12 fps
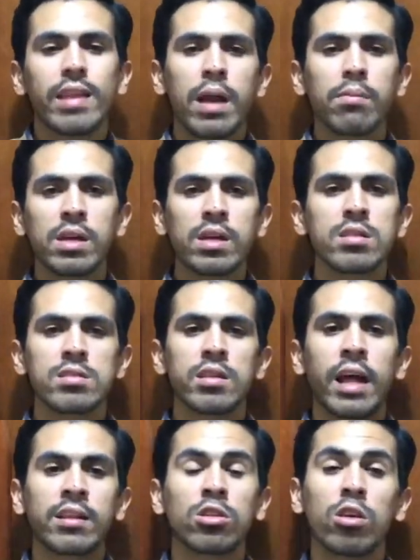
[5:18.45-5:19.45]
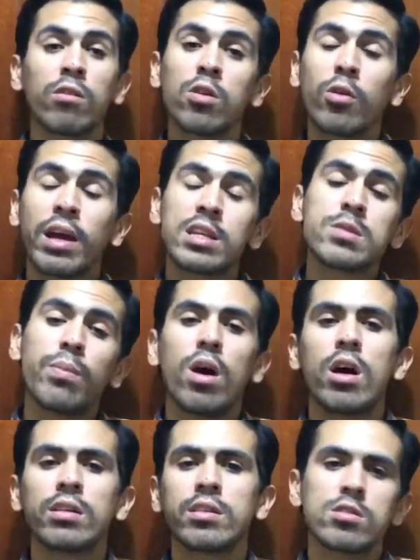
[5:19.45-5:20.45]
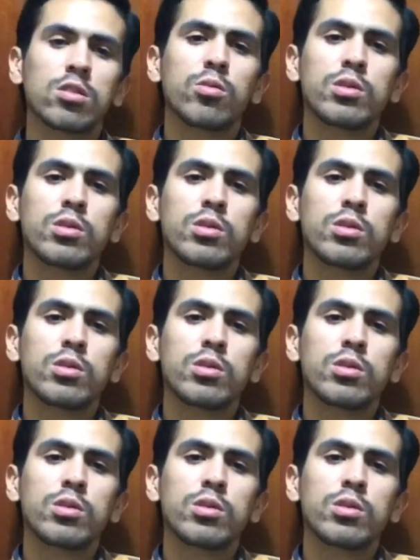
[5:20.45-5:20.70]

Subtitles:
That means that the WH part is